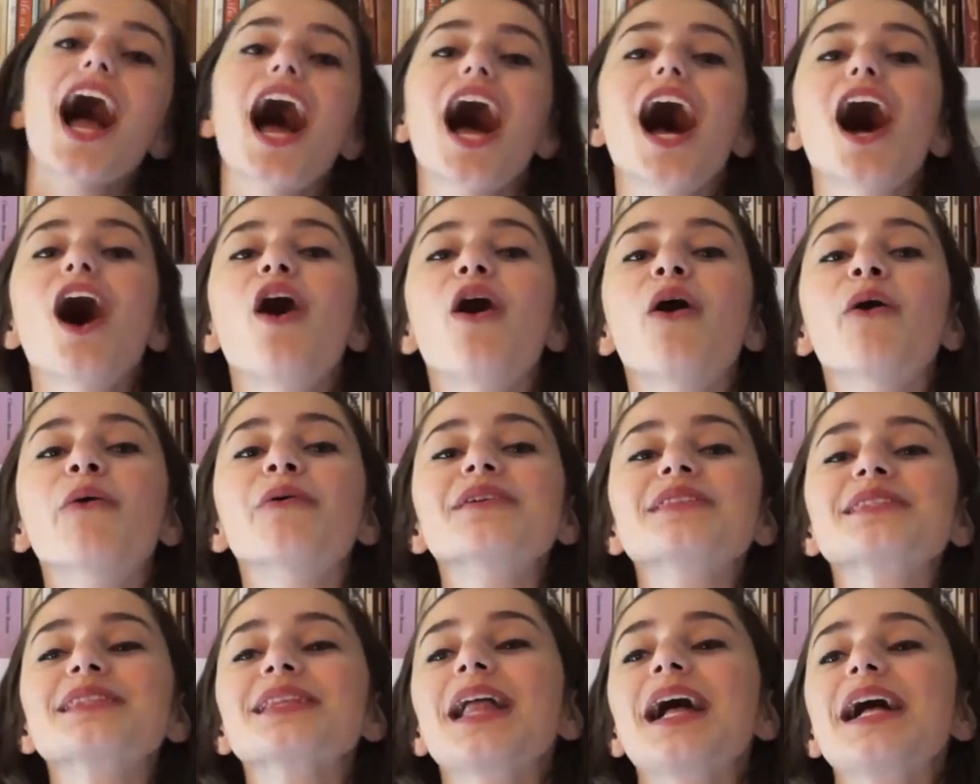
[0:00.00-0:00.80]
I
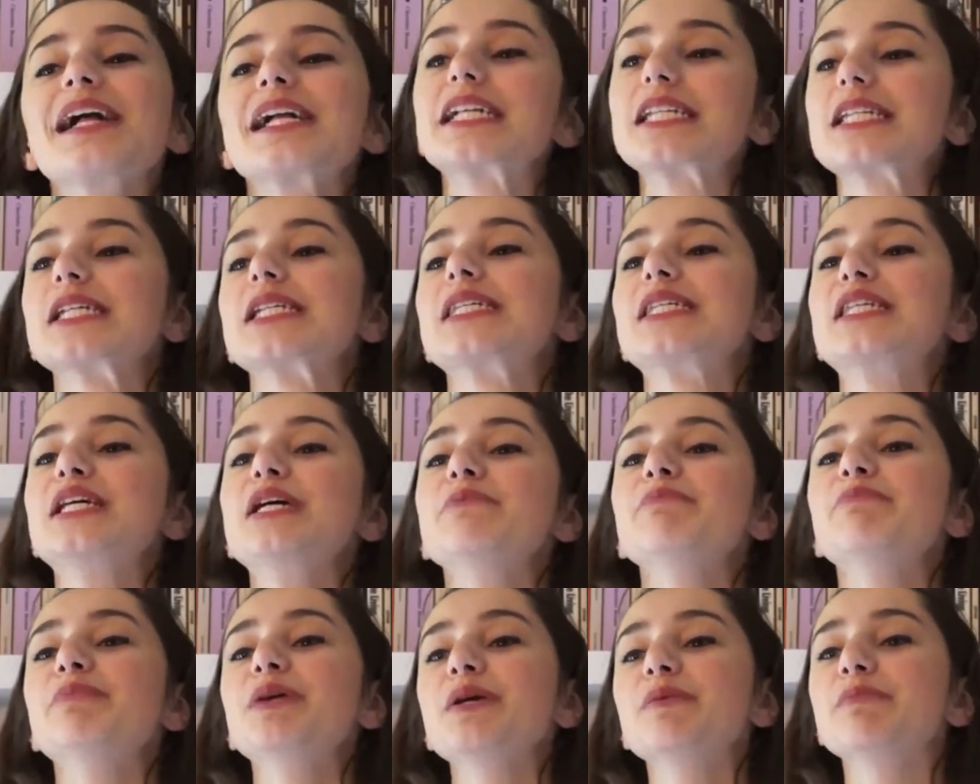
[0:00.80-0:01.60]
always like to
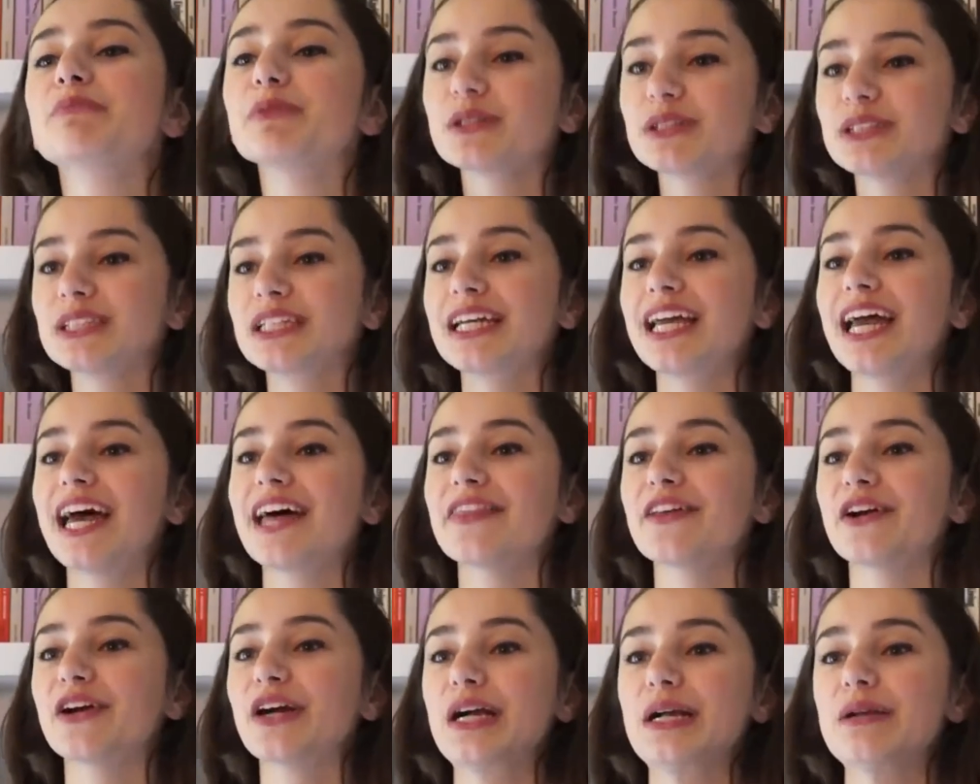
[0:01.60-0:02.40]
sit people
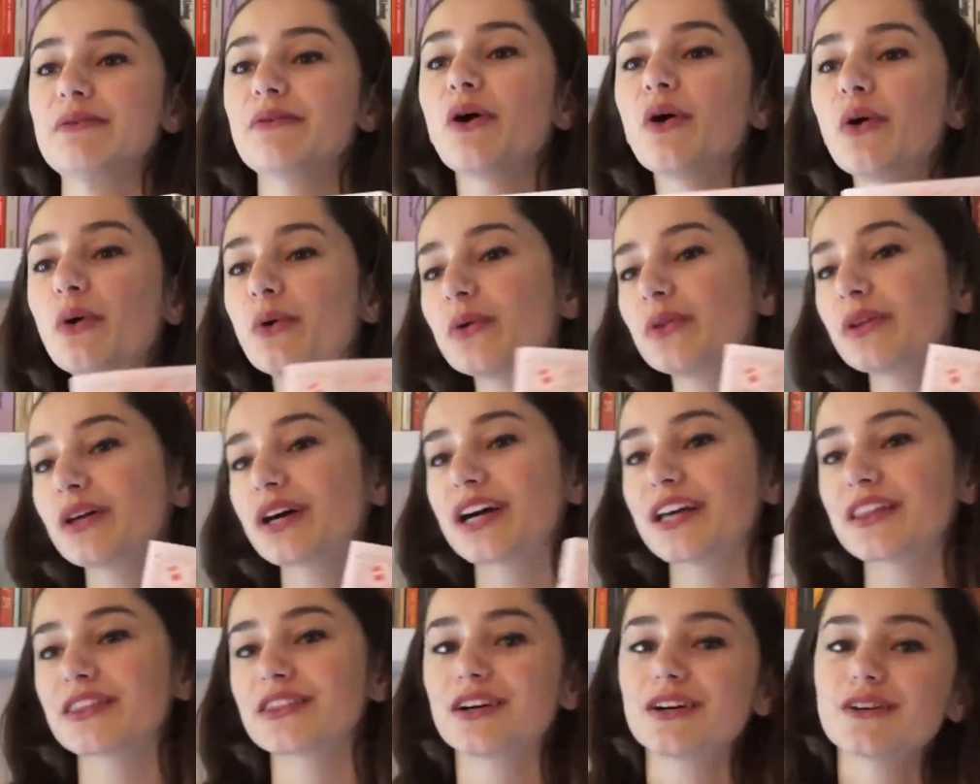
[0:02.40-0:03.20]
together, and oh,
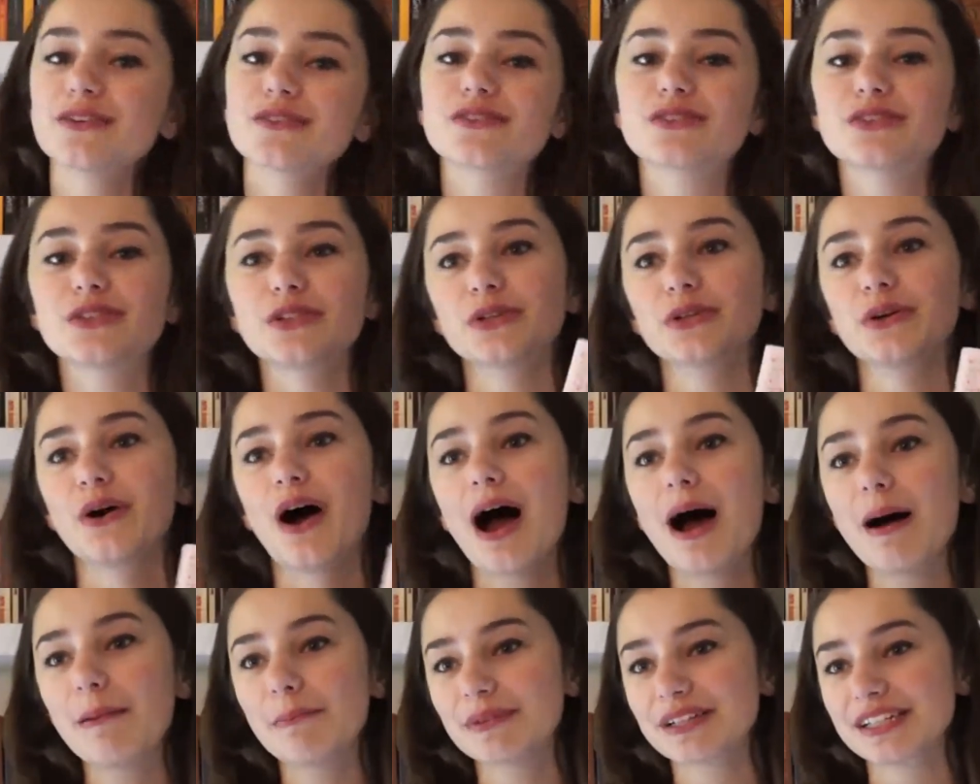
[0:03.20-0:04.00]
look at those two,
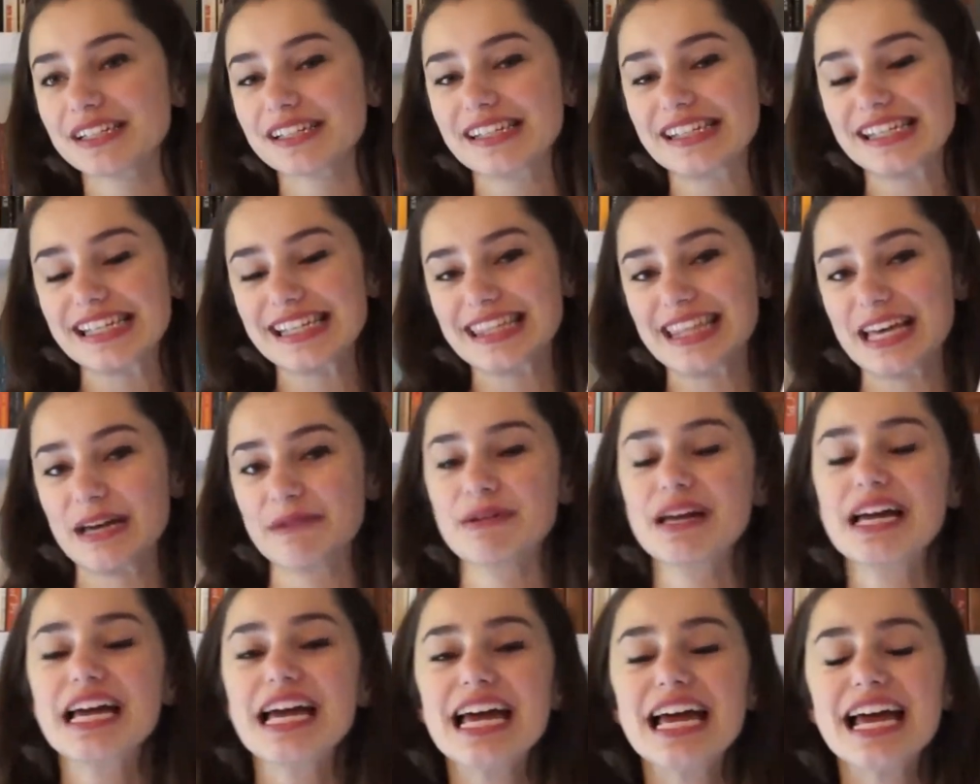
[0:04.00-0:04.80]
I'm gonna sit them.